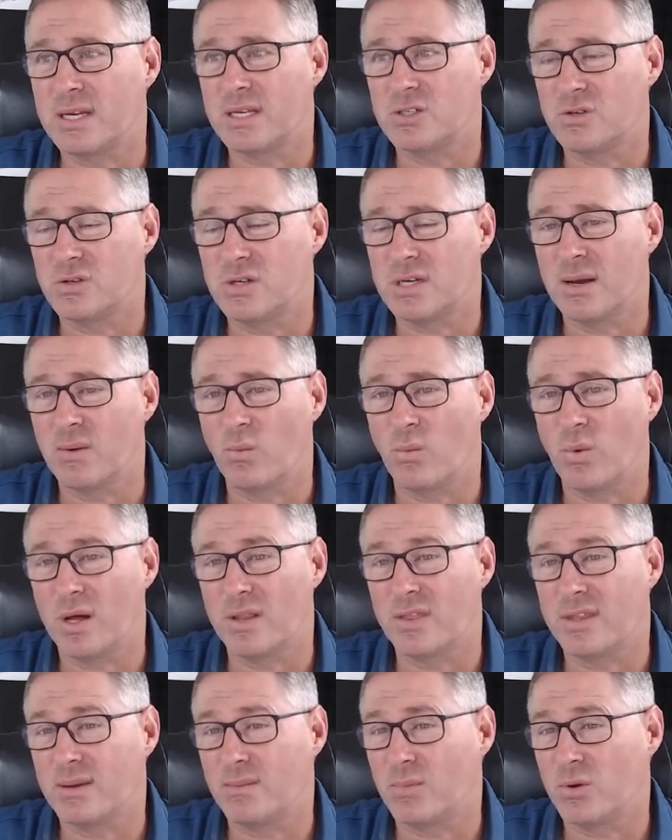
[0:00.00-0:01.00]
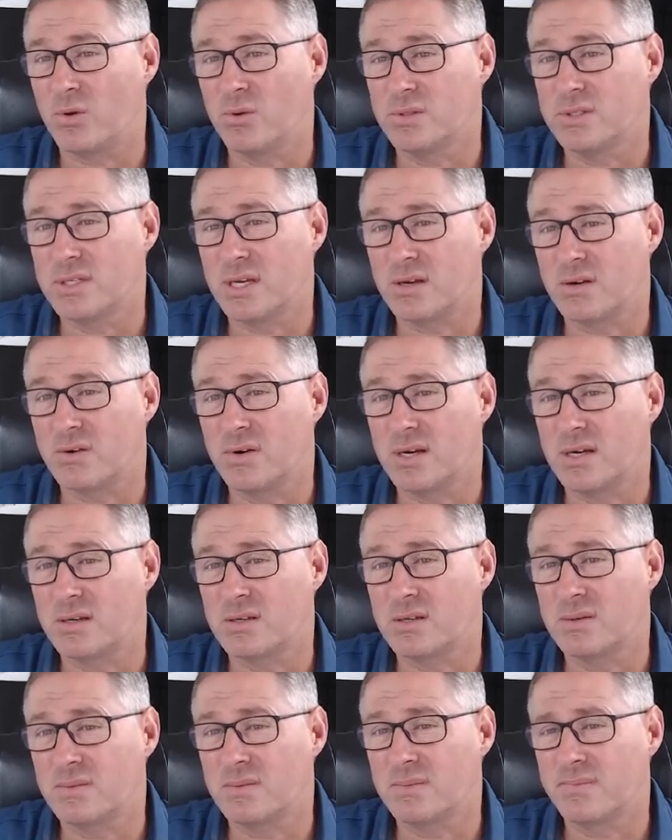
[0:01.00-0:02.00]
until you get one thing blue. Is that
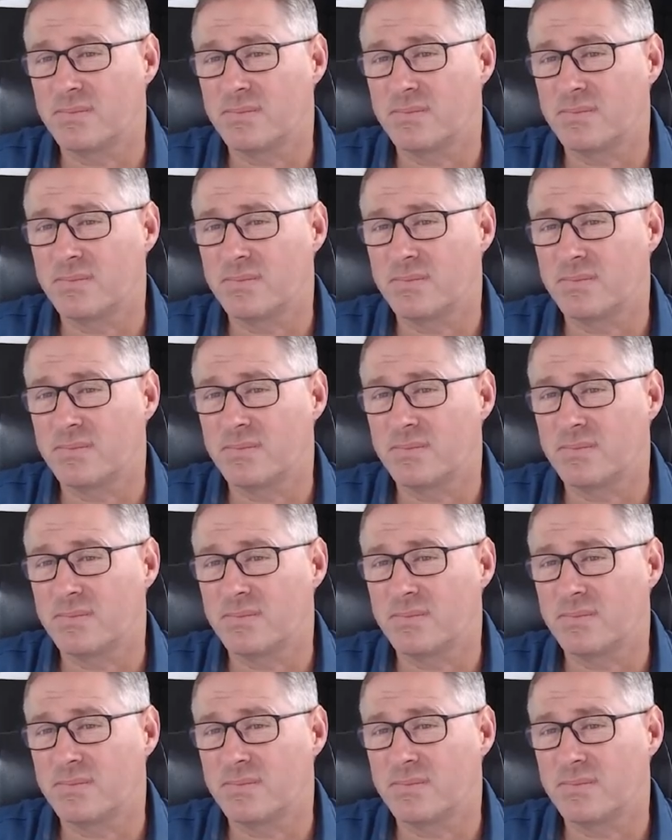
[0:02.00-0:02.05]
correct?